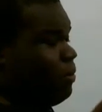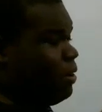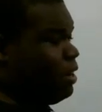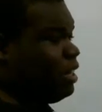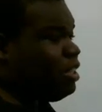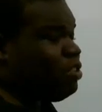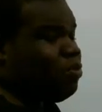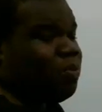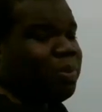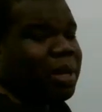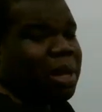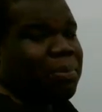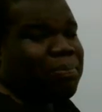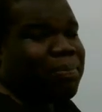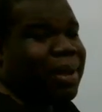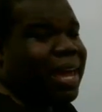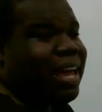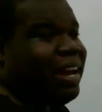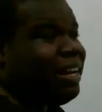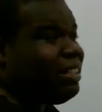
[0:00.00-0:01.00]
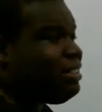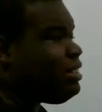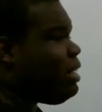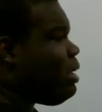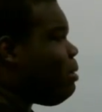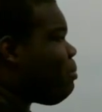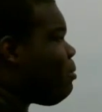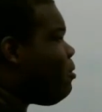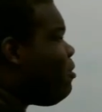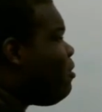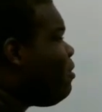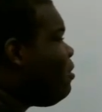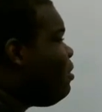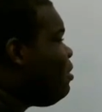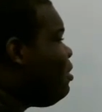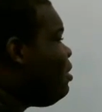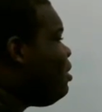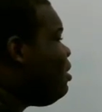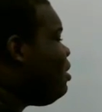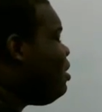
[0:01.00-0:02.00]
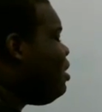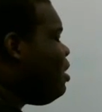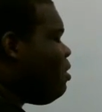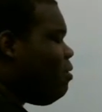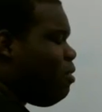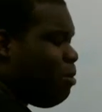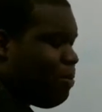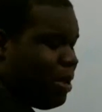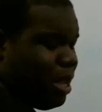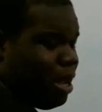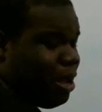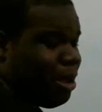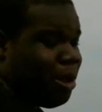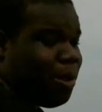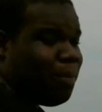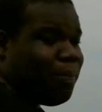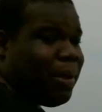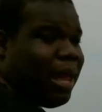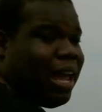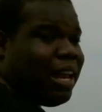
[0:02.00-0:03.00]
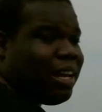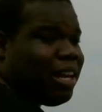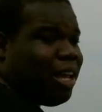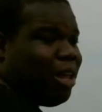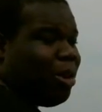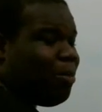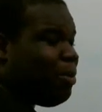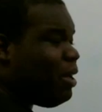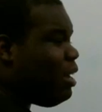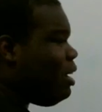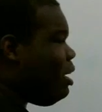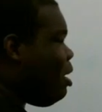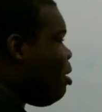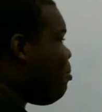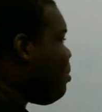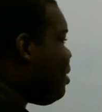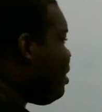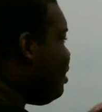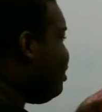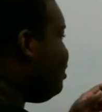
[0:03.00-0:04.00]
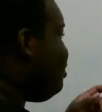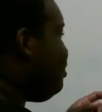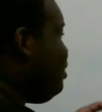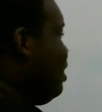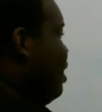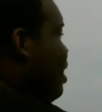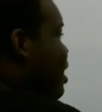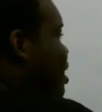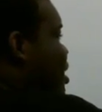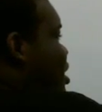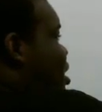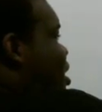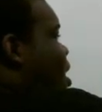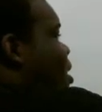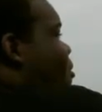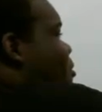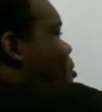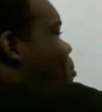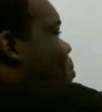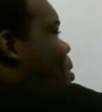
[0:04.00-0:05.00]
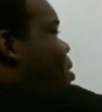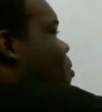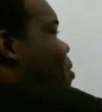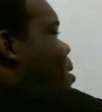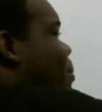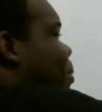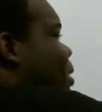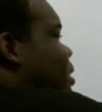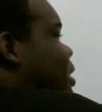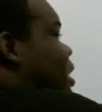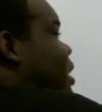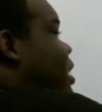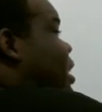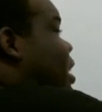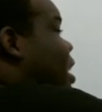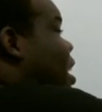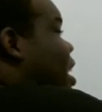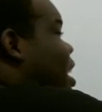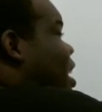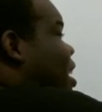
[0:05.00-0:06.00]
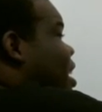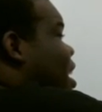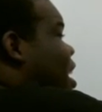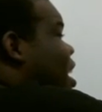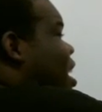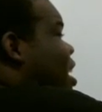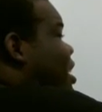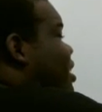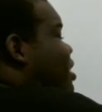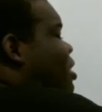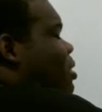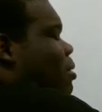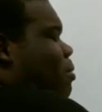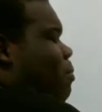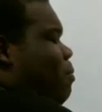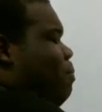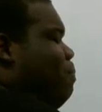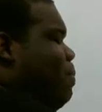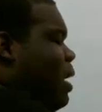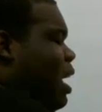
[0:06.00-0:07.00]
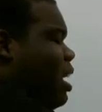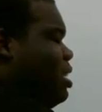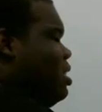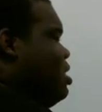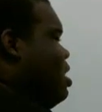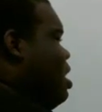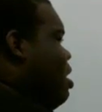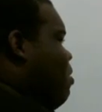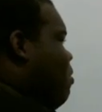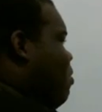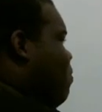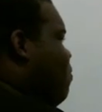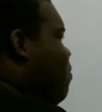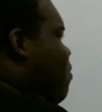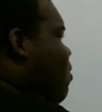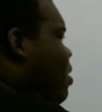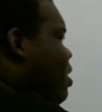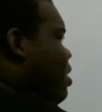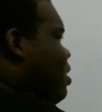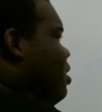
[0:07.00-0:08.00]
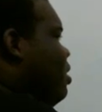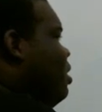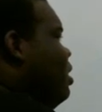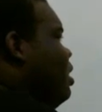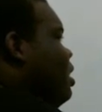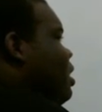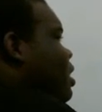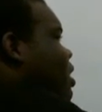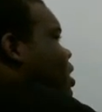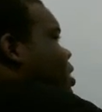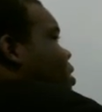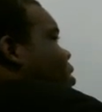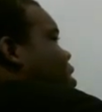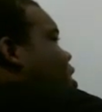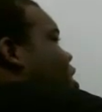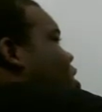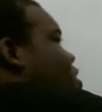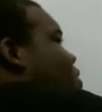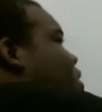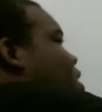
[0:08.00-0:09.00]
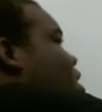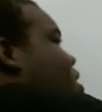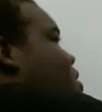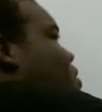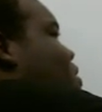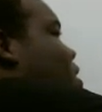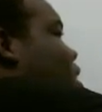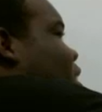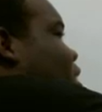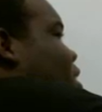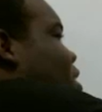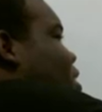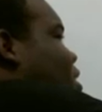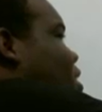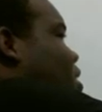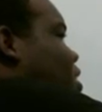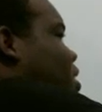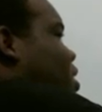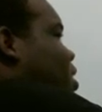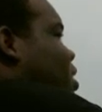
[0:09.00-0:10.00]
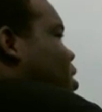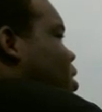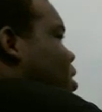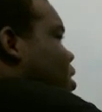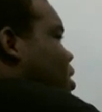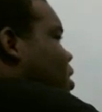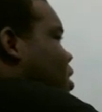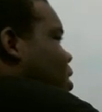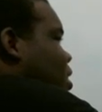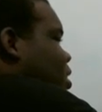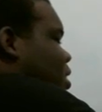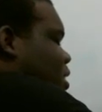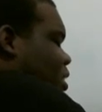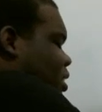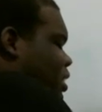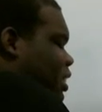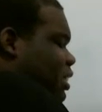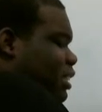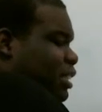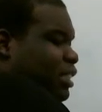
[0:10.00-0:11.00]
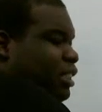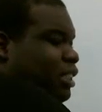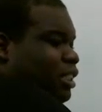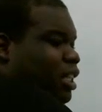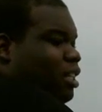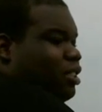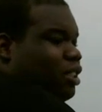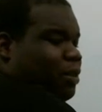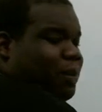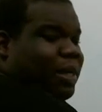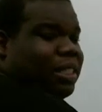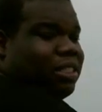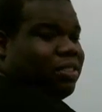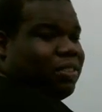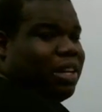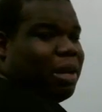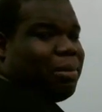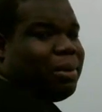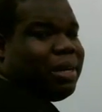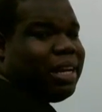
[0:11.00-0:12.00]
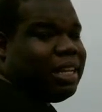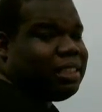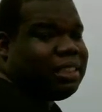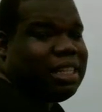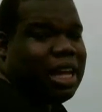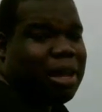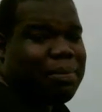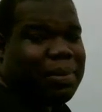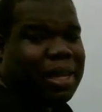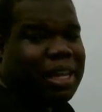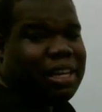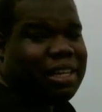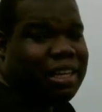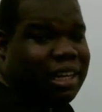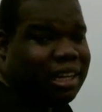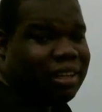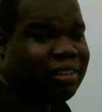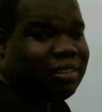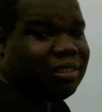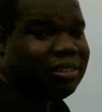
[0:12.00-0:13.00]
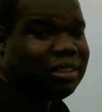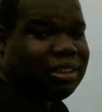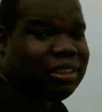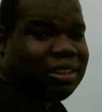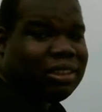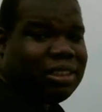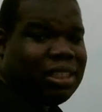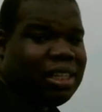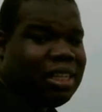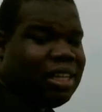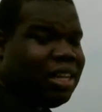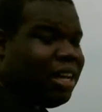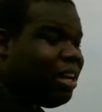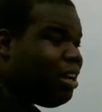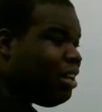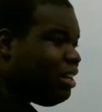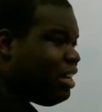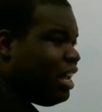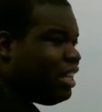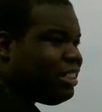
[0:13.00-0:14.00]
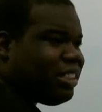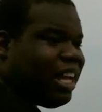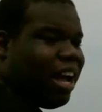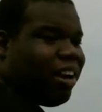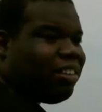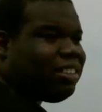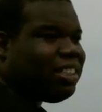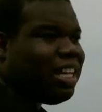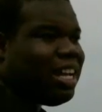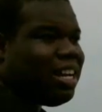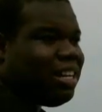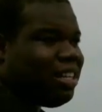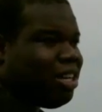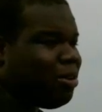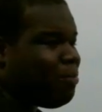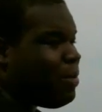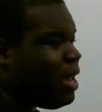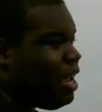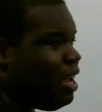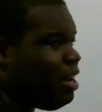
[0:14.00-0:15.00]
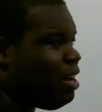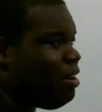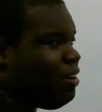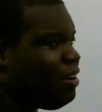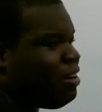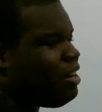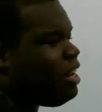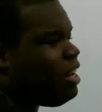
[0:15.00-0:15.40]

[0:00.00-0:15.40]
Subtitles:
for this would be a bad example. Would be a bad thing to put in there, because then that would be representing an edge back to A with 4, which we don't want. So just use some special number that's not being used, that's outside of the domain of the